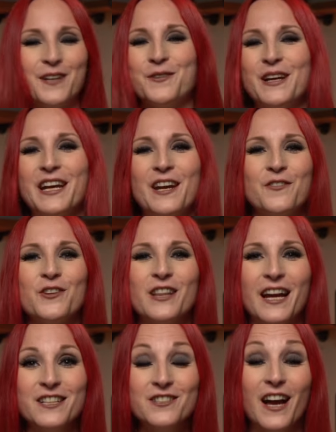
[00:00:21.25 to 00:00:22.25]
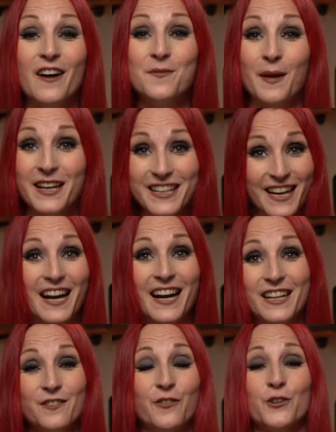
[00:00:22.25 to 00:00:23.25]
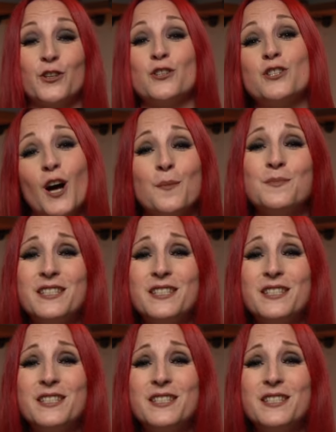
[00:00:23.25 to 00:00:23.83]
the way, if you'd like to have my guide for the top